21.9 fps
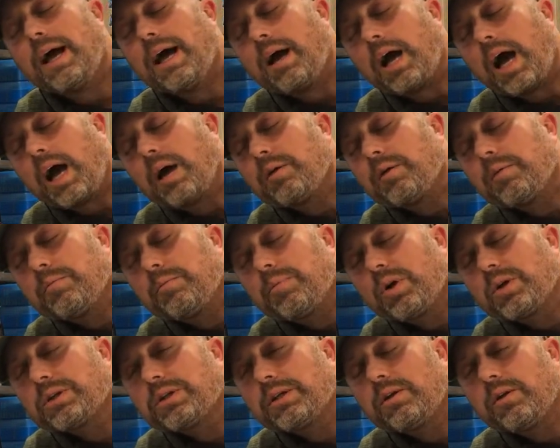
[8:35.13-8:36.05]
I
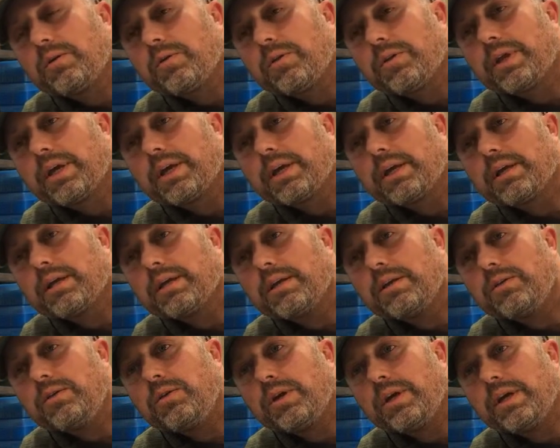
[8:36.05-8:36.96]
personally don't think
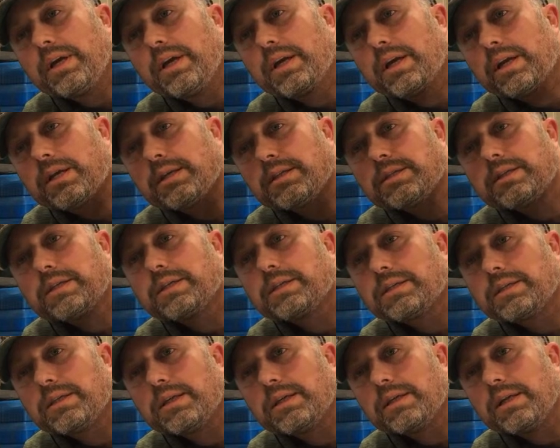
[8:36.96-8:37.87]
you can get a
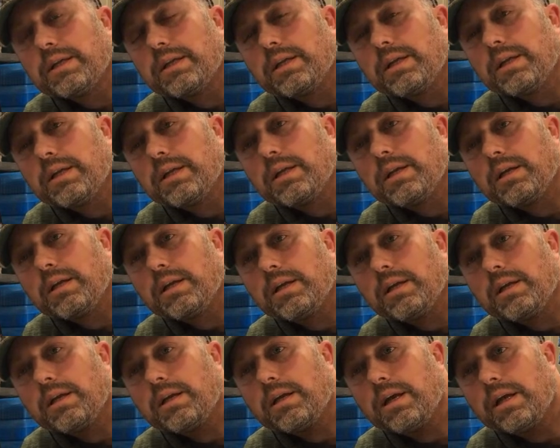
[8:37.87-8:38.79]
consistent
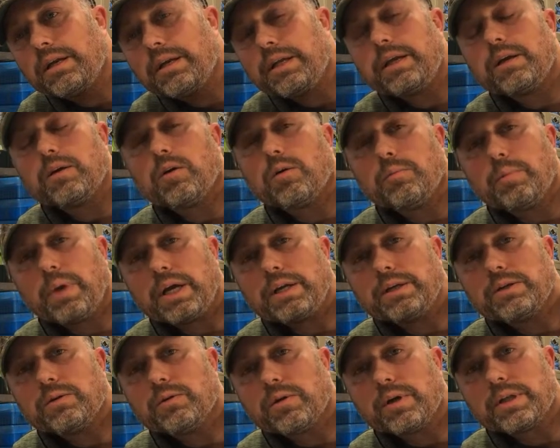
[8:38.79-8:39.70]
anneal by
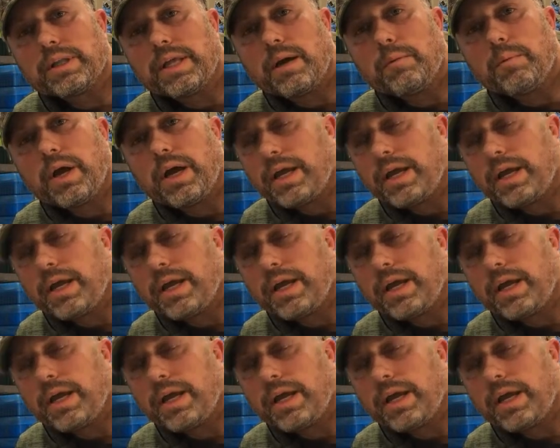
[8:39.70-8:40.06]
doing that by